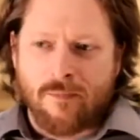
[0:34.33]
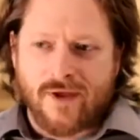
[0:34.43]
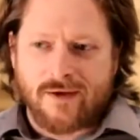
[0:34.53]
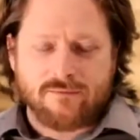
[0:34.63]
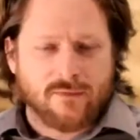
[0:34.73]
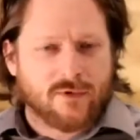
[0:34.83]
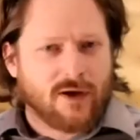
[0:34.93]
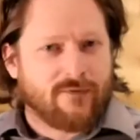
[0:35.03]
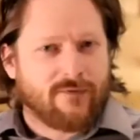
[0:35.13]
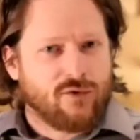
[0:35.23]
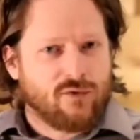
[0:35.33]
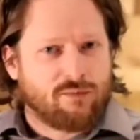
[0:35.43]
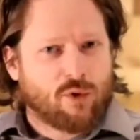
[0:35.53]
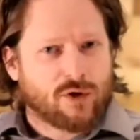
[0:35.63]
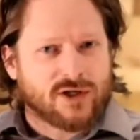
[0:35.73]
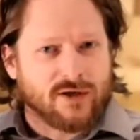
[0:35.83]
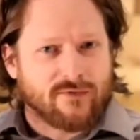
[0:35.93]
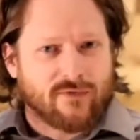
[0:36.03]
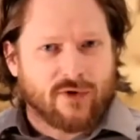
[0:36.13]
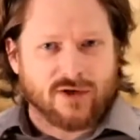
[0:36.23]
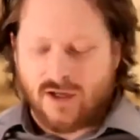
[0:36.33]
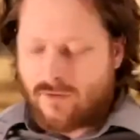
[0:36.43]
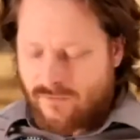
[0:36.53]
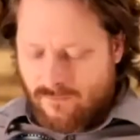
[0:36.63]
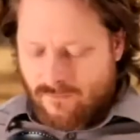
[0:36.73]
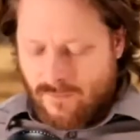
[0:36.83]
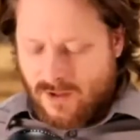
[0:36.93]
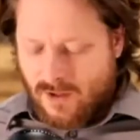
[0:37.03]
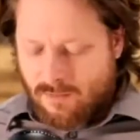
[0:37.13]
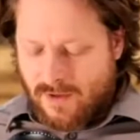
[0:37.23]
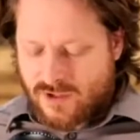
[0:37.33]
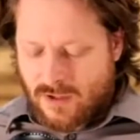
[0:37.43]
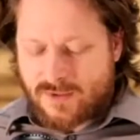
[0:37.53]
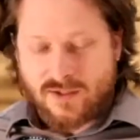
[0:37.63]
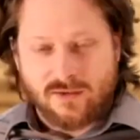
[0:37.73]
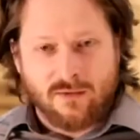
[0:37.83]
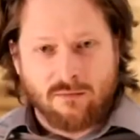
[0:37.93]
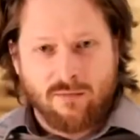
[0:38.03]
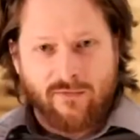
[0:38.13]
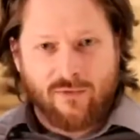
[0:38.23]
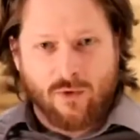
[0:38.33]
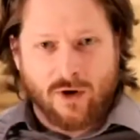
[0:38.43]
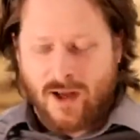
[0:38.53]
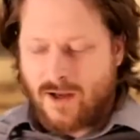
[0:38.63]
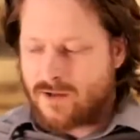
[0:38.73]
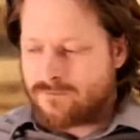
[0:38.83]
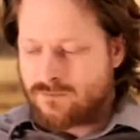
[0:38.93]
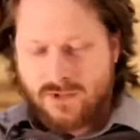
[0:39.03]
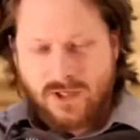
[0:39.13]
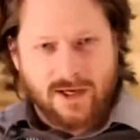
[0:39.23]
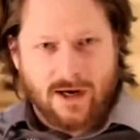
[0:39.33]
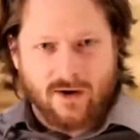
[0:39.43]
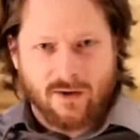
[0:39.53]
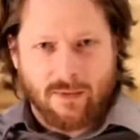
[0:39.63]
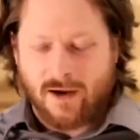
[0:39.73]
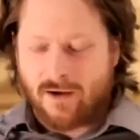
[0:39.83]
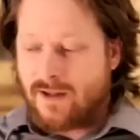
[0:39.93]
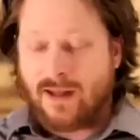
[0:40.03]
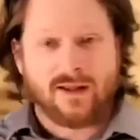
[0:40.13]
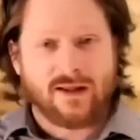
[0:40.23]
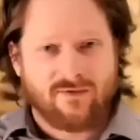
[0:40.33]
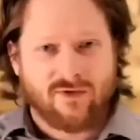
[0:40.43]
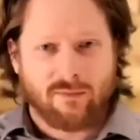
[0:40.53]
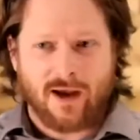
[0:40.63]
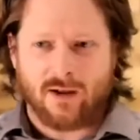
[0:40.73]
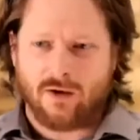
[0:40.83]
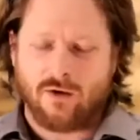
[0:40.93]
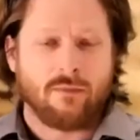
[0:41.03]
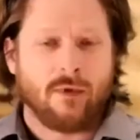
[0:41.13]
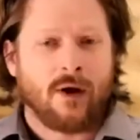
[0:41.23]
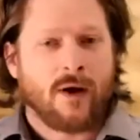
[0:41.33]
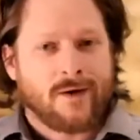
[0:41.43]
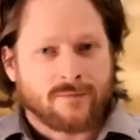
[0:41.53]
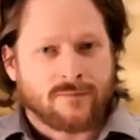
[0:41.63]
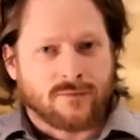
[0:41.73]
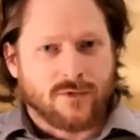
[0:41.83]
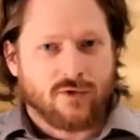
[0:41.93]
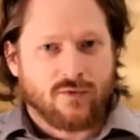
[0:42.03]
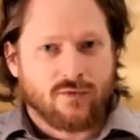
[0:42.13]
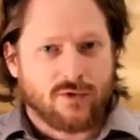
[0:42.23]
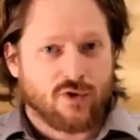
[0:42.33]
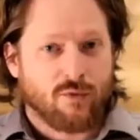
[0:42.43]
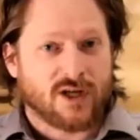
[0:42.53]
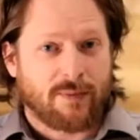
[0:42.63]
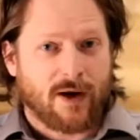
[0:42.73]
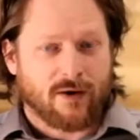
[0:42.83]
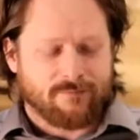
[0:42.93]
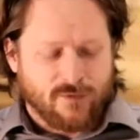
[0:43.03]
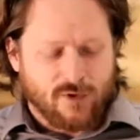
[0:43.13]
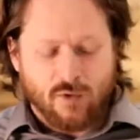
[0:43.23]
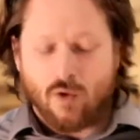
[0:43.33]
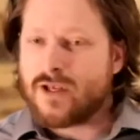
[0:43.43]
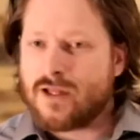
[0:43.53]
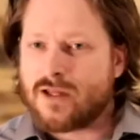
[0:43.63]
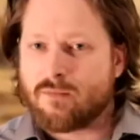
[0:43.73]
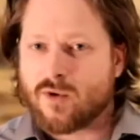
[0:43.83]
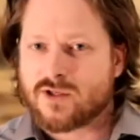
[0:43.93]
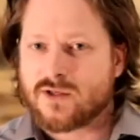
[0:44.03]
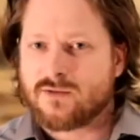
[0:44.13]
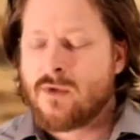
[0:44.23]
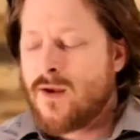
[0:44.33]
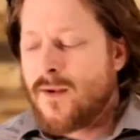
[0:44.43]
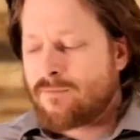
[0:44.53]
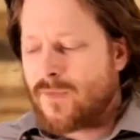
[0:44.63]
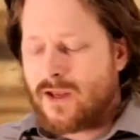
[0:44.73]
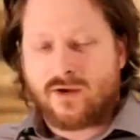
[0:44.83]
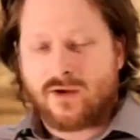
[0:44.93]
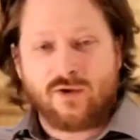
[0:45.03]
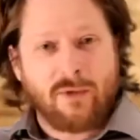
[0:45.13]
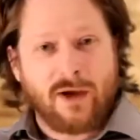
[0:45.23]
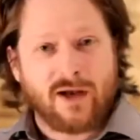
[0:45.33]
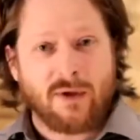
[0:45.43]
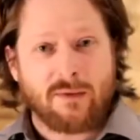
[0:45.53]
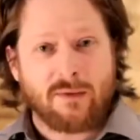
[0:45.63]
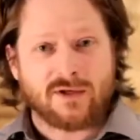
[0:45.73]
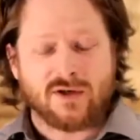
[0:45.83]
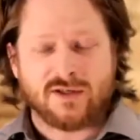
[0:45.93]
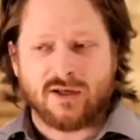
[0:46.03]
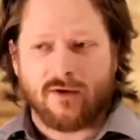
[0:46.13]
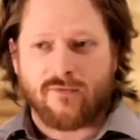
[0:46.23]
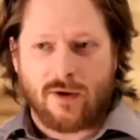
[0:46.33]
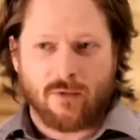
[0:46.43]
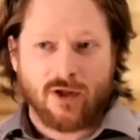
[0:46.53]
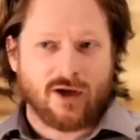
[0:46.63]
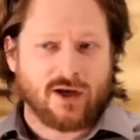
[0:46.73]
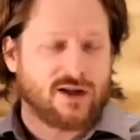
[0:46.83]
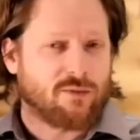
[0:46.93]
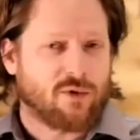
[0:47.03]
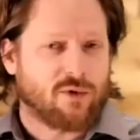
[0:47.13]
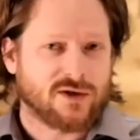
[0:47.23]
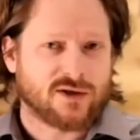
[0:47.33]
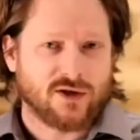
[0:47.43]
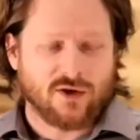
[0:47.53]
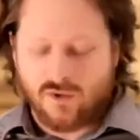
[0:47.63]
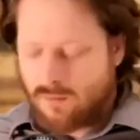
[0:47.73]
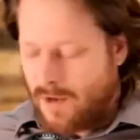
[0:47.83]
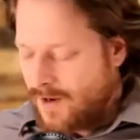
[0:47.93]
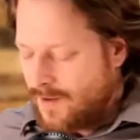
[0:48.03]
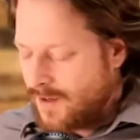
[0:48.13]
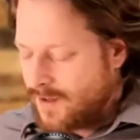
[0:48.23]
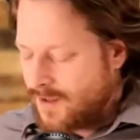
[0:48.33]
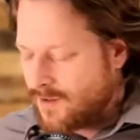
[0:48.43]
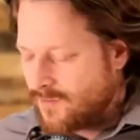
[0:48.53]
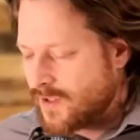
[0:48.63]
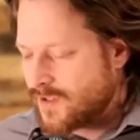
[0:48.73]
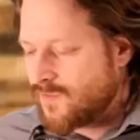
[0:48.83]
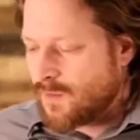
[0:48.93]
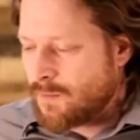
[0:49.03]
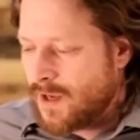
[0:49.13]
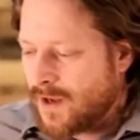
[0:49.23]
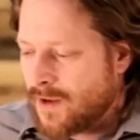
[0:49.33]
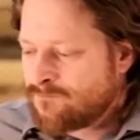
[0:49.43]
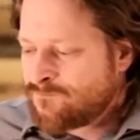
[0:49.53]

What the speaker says: that if you portion for yourself a little bit of chips beforehand, take it out of the bag, and then leave the bag alone, you do much better. You only eat the portion, and you've made a commitment to yourself, I'm only going to eat the portion, so you don't go back and eat the rest from the bag.